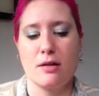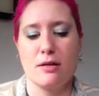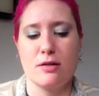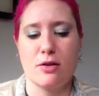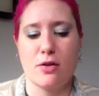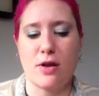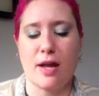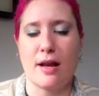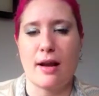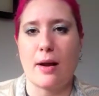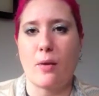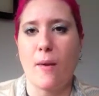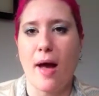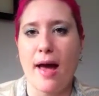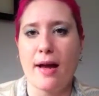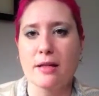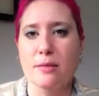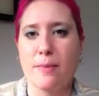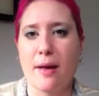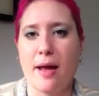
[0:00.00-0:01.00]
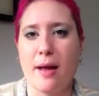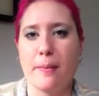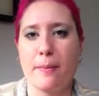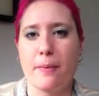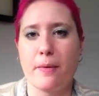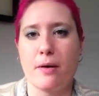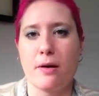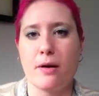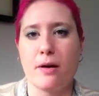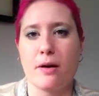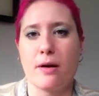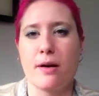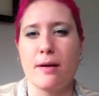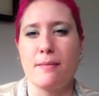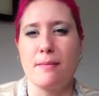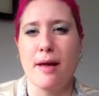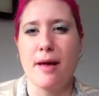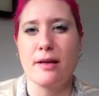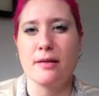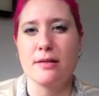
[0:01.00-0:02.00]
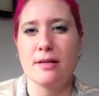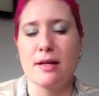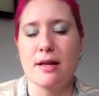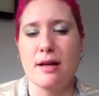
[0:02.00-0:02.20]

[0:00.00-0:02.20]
to get like wax paper and melt